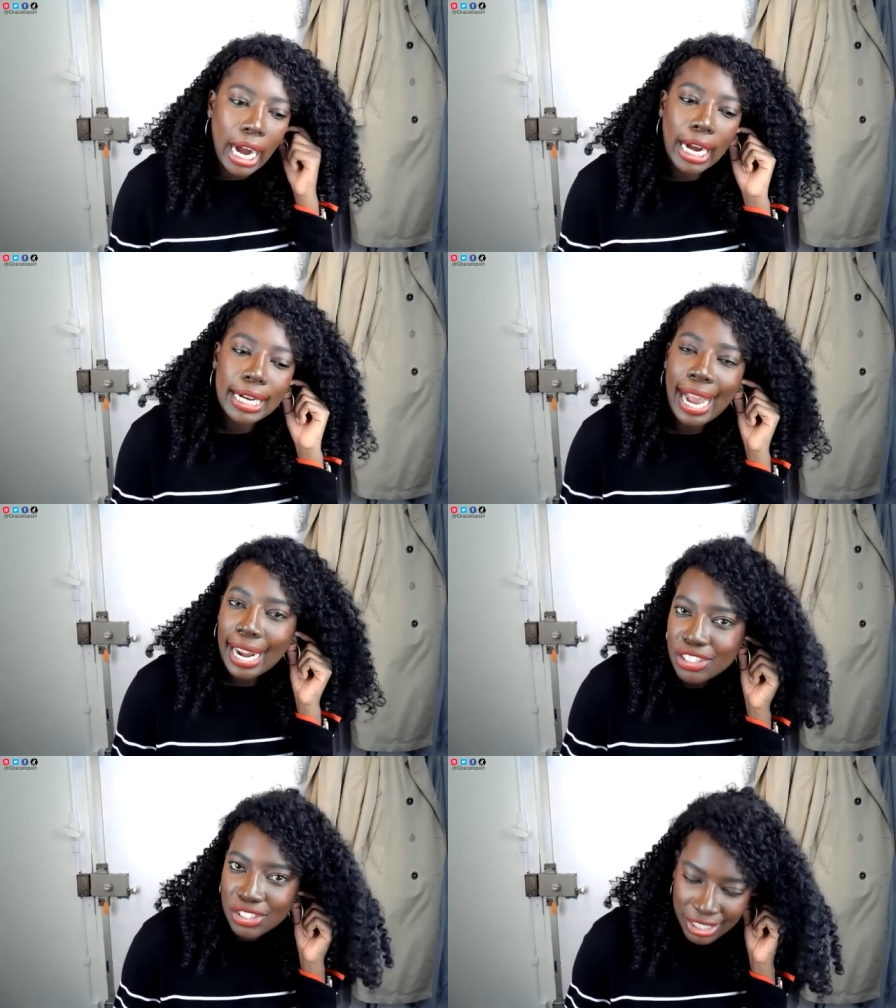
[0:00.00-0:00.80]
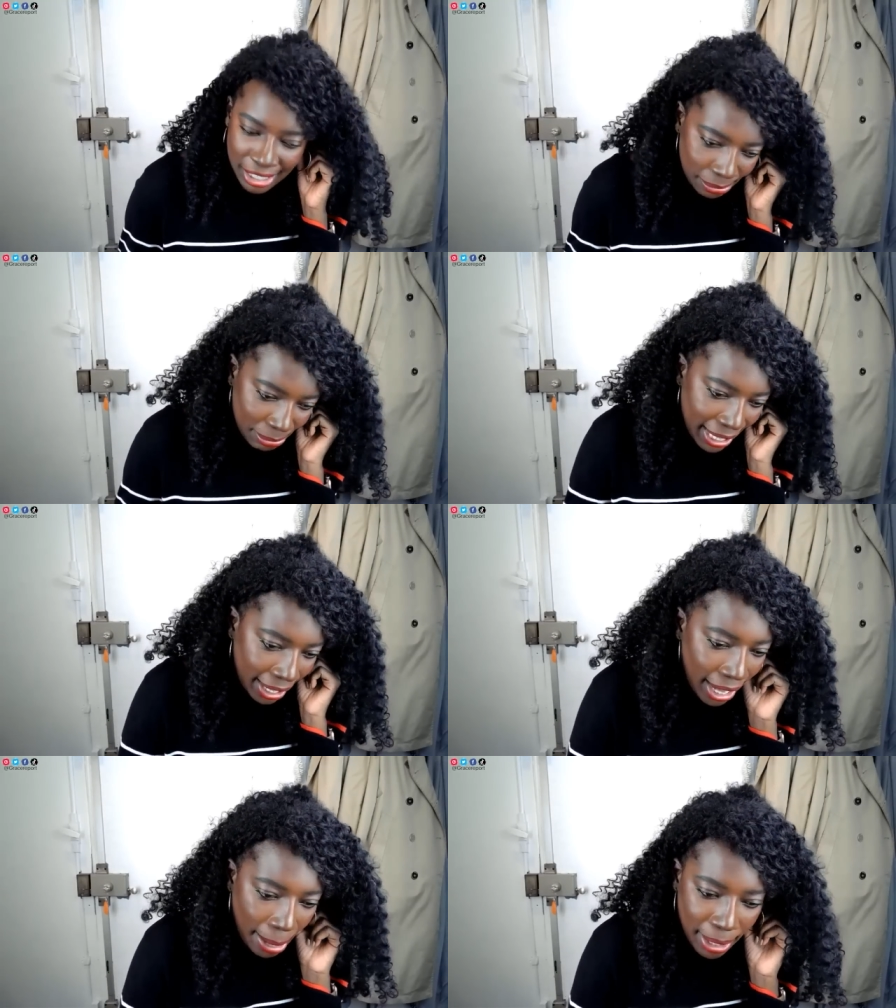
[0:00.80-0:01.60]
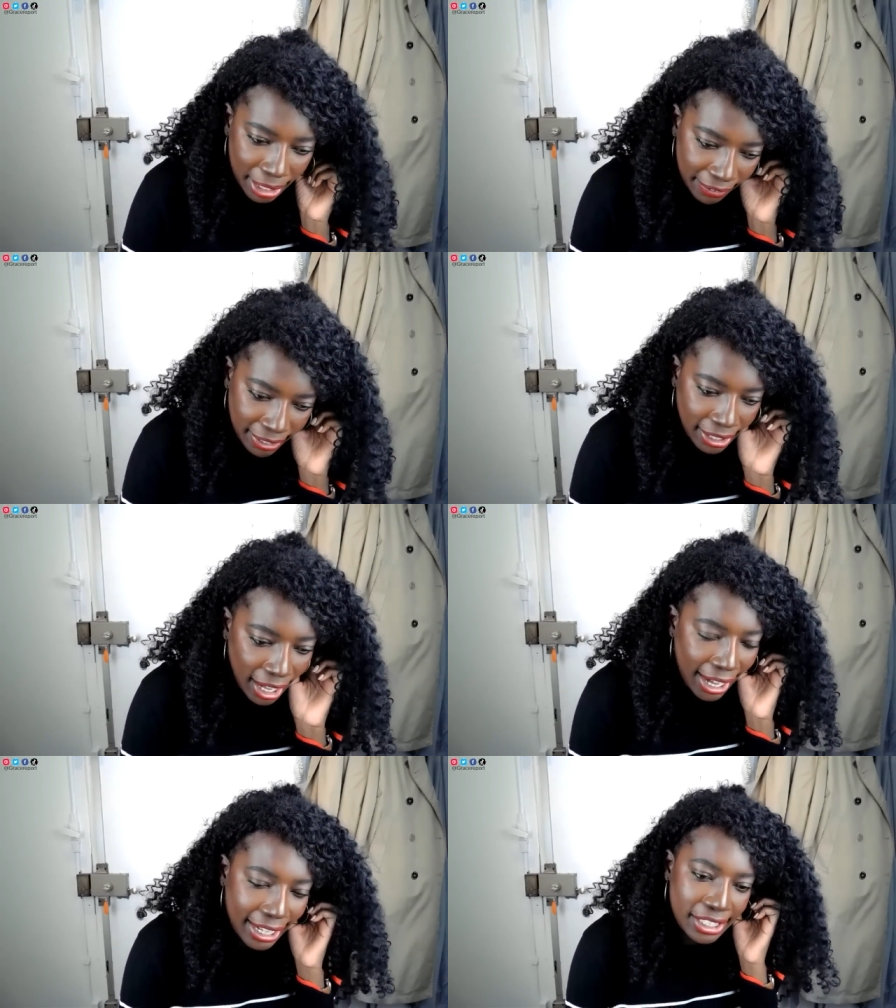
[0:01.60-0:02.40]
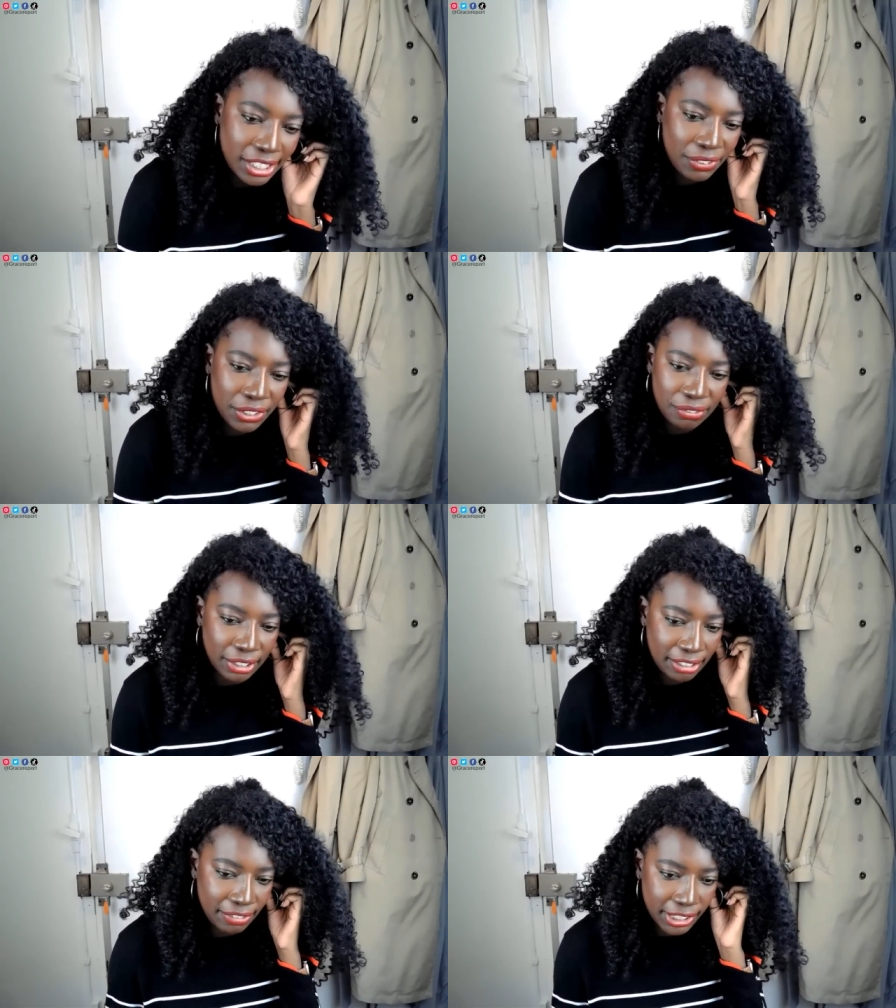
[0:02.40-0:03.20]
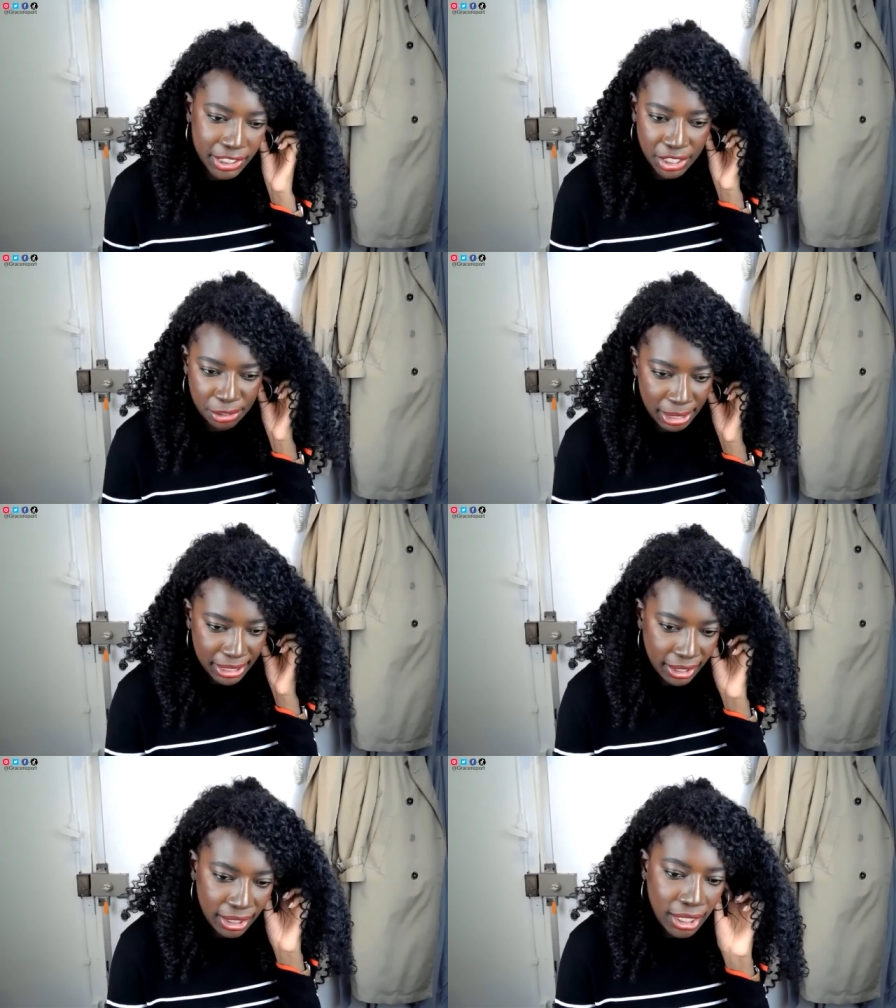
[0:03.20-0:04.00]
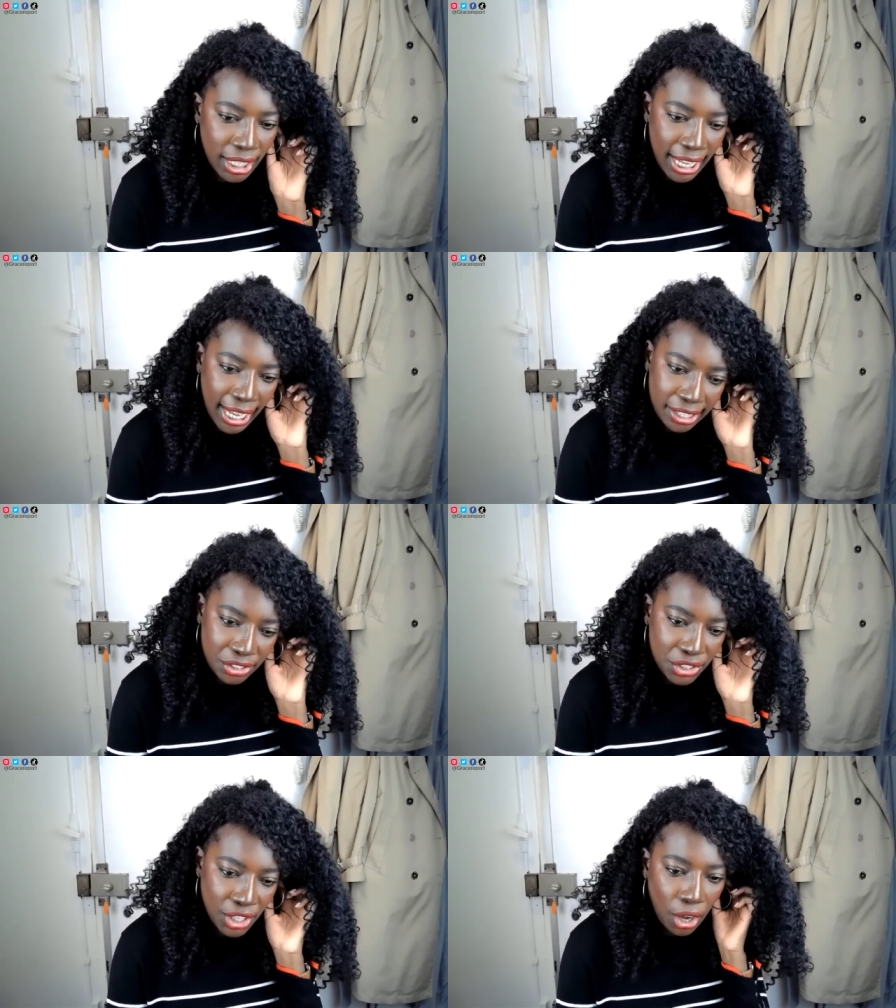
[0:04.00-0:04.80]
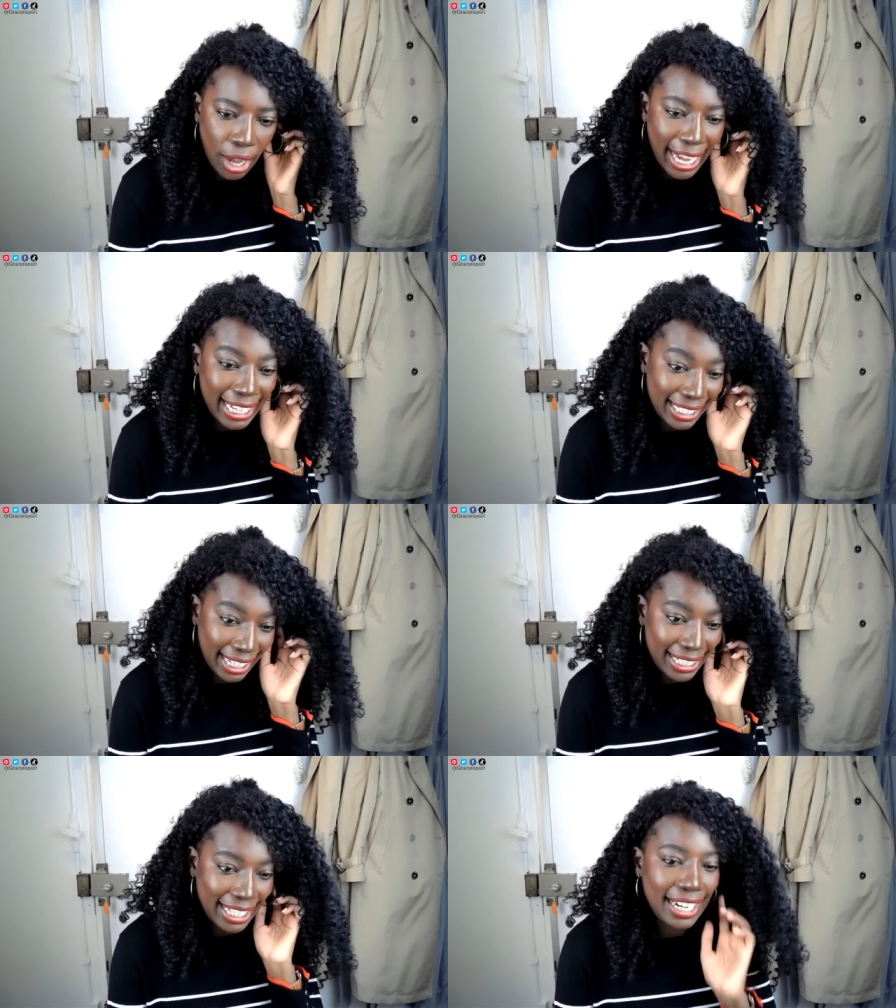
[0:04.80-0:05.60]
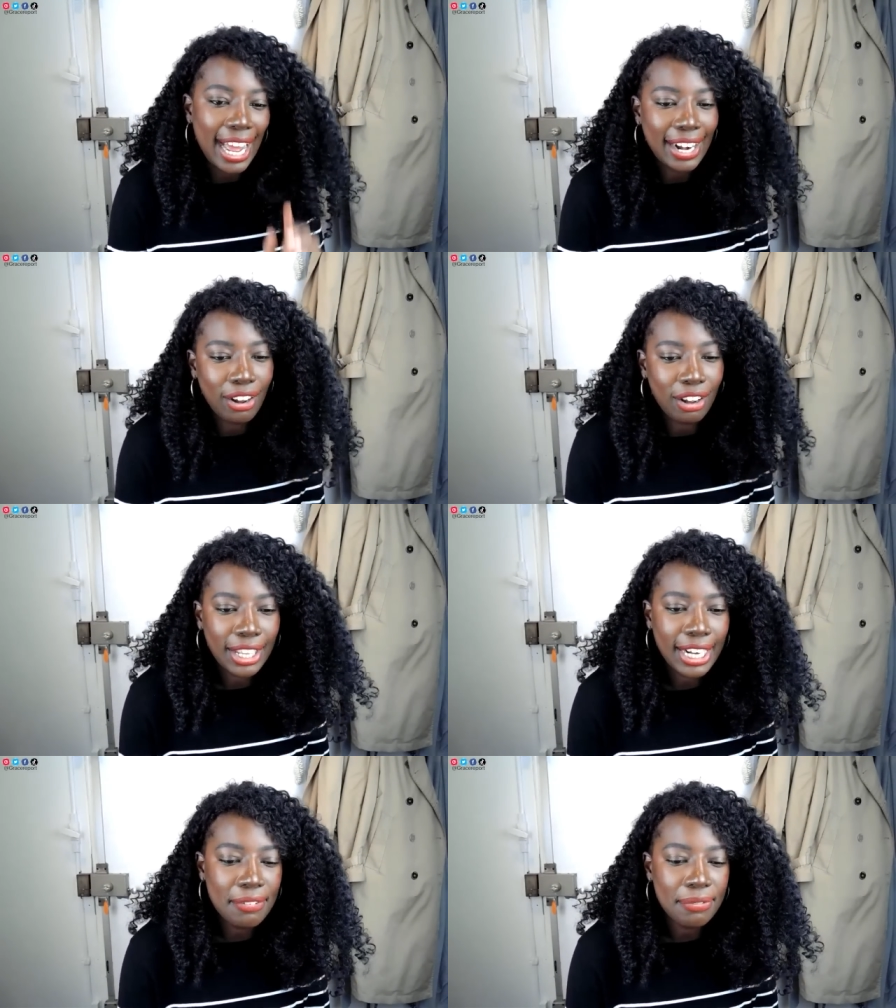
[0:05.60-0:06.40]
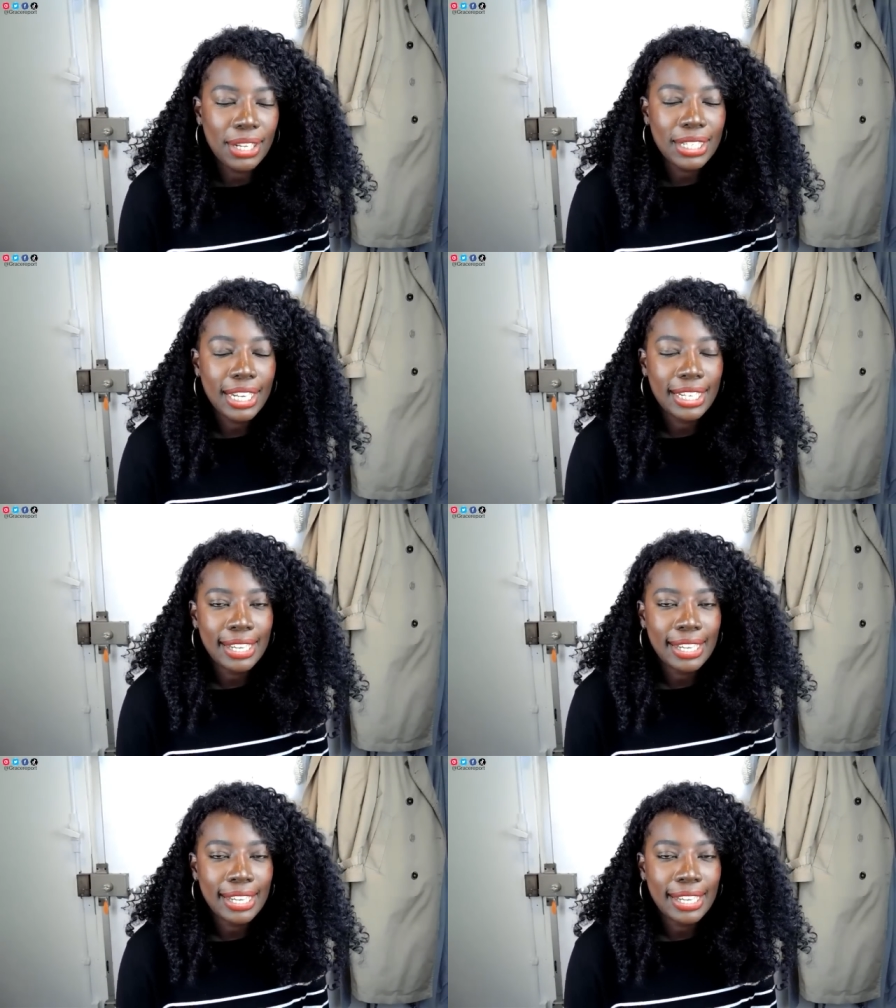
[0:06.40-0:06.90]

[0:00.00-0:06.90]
kind of stresses me out i'm not even gonna lie it just feels very very judgmental and so i didn't like it at all and i felt like